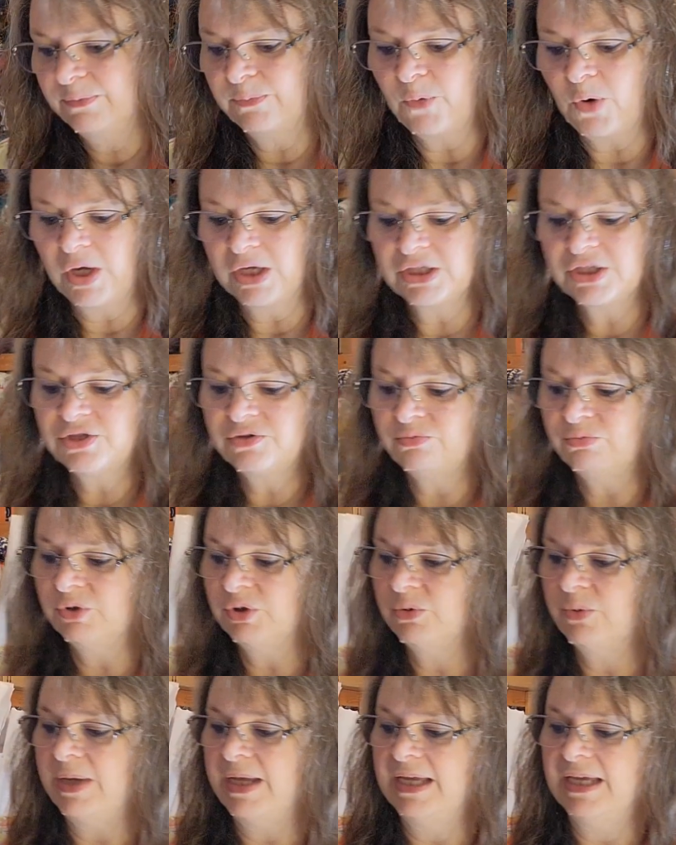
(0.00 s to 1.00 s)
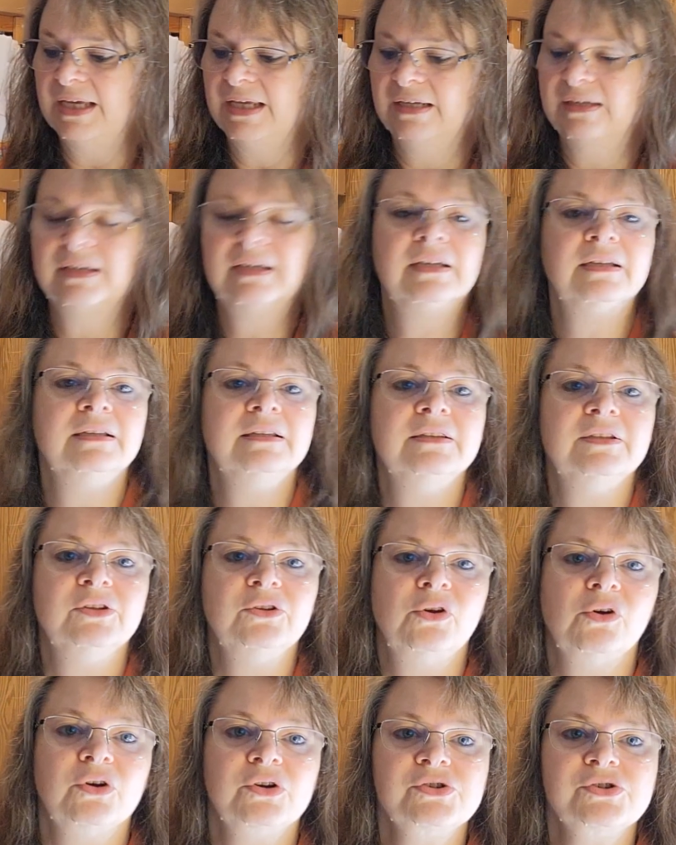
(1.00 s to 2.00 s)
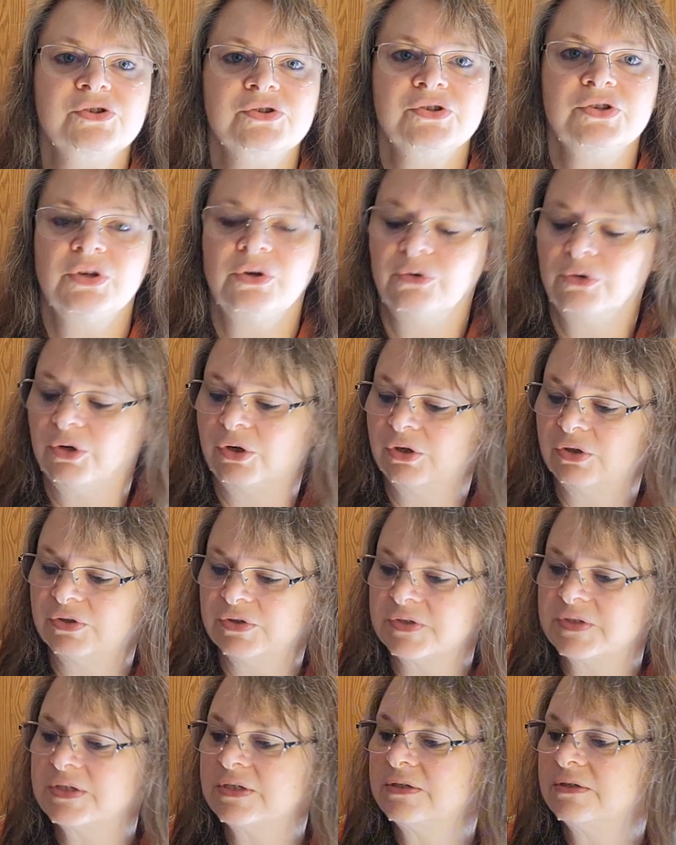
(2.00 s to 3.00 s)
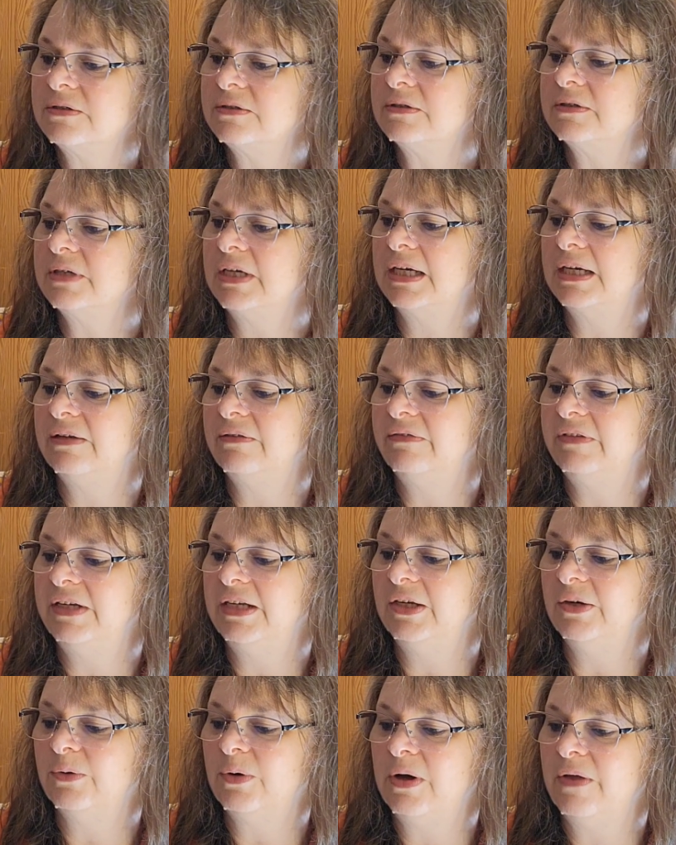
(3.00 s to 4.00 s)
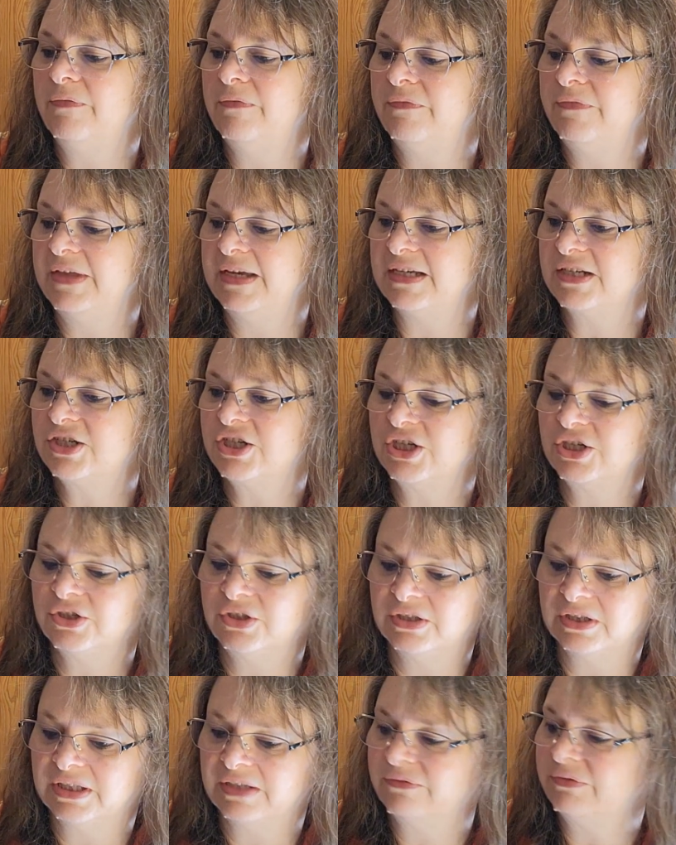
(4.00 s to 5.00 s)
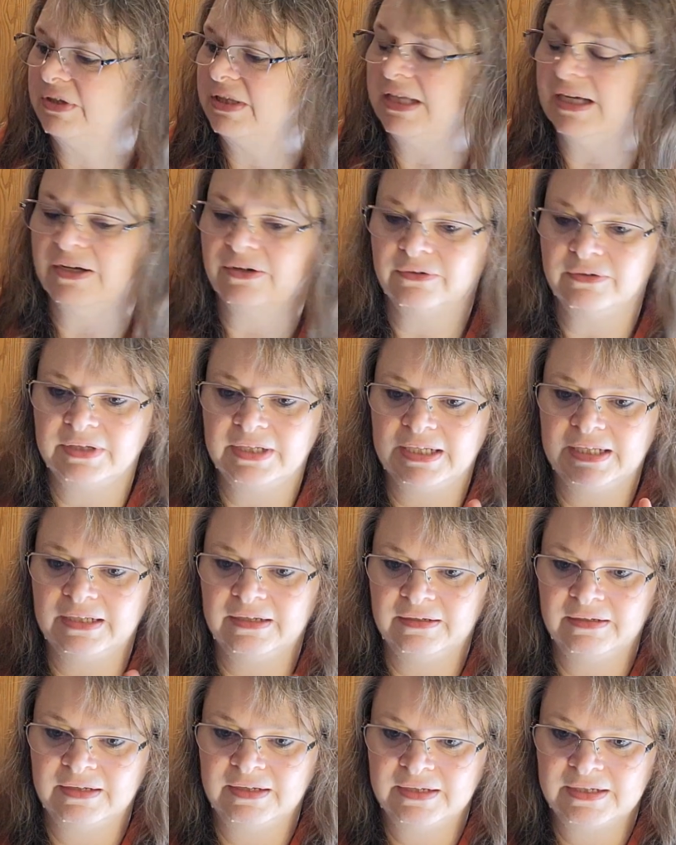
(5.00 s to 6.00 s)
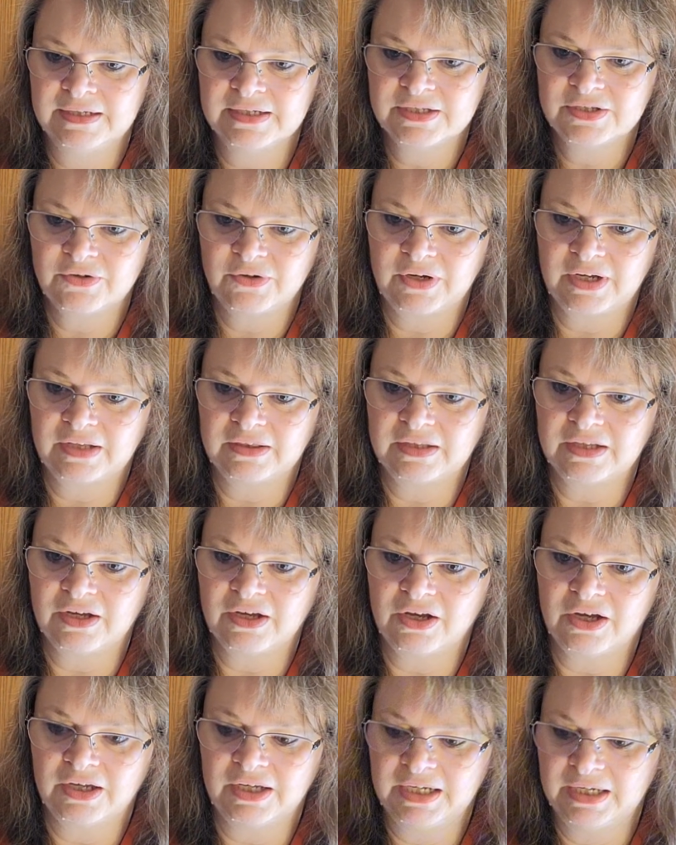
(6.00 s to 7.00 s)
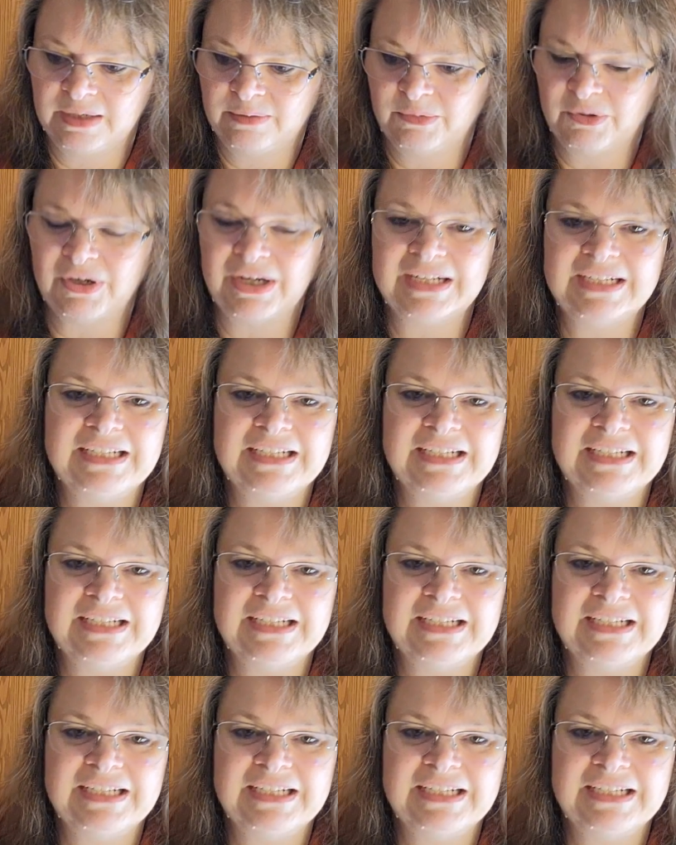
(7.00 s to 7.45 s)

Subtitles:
watched Ruanne, the Yorkshire Sew Girls, video on things she couldn't live without, and so I got the hot hammer.